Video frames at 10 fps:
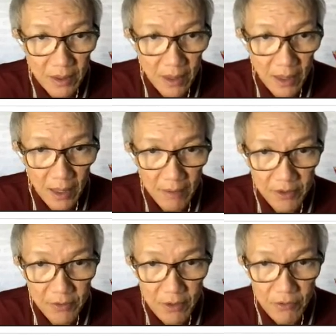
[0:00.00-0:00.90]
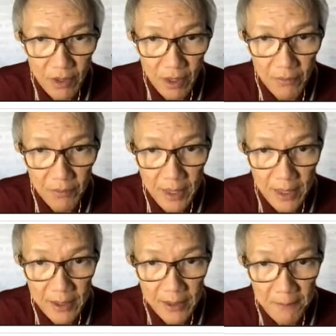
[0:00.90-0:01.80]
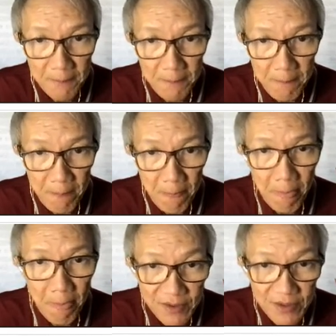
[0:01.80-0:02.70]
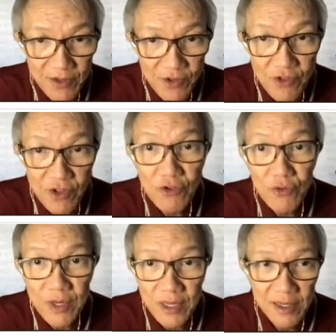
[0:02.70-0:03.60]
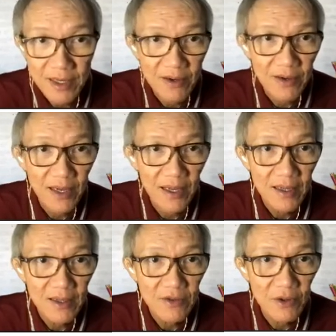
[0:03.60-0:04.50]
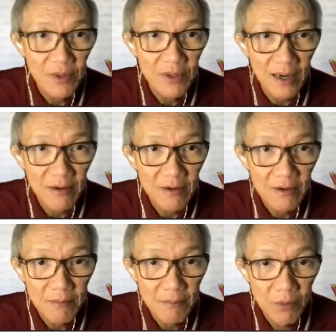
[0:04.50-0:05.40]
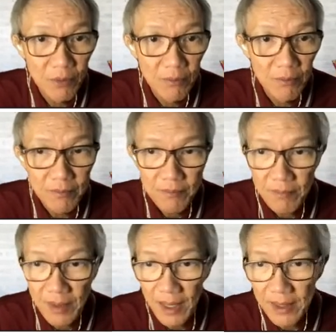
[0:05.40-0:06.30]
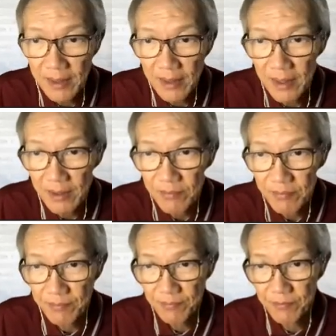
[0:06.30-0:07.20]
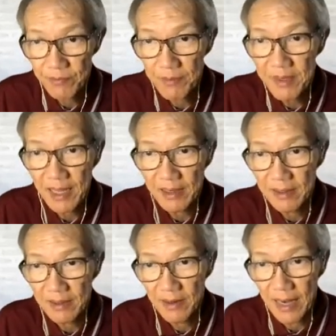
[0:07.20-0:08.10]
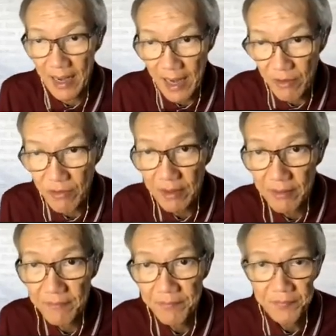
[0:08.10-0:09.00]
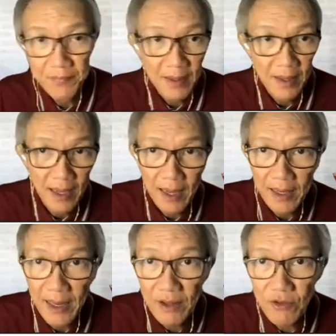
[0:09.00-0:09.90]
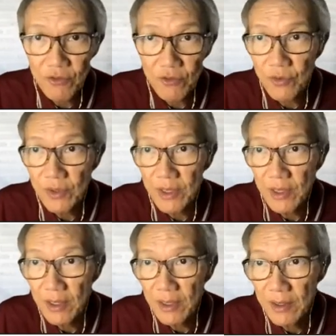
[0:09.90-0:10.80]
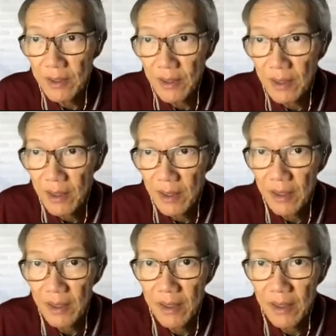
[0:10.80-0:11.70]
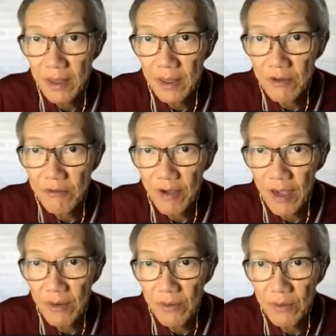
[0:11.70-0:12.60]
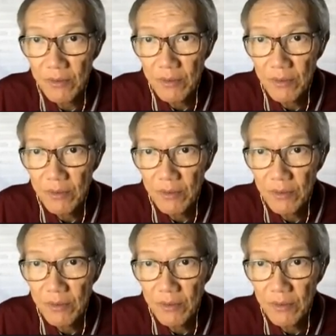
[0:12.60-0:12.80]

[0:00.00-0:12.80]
have the result in register 3. Okay, so we can boom, and it's terminate and exit. And x3 is the value